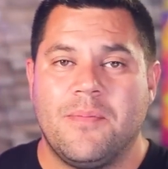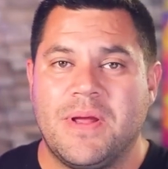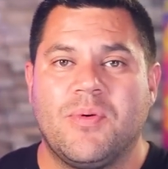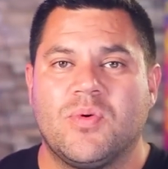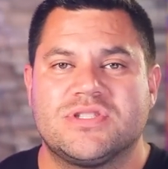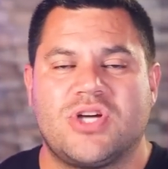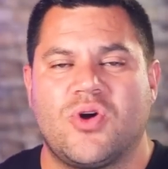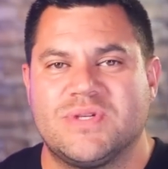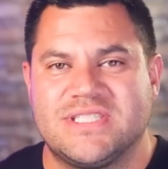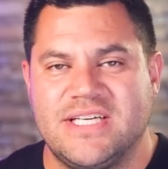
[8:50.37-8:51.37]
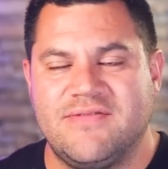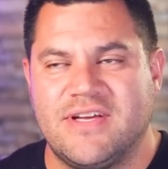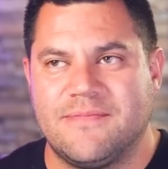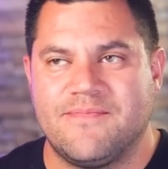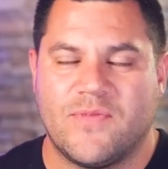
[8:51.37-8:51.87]
people will start
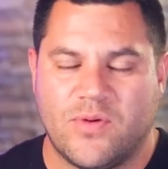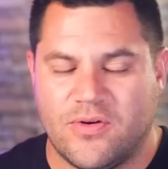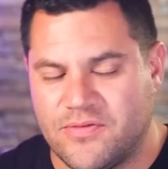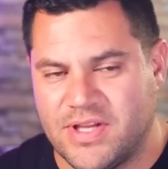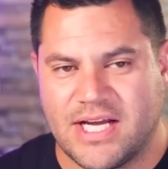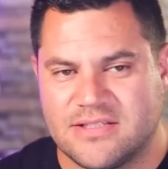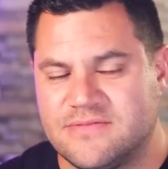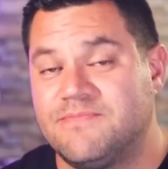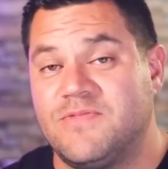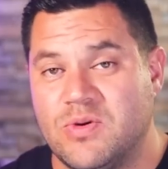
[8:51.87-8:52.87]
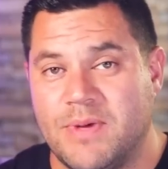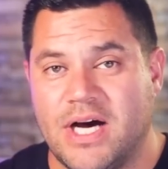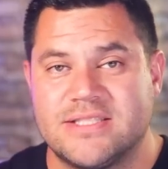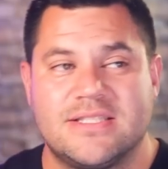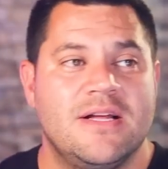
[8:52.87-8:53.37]
receiving, well, over the next few
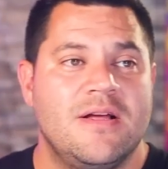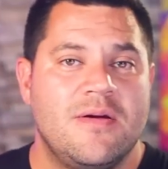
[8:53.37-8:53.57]
months,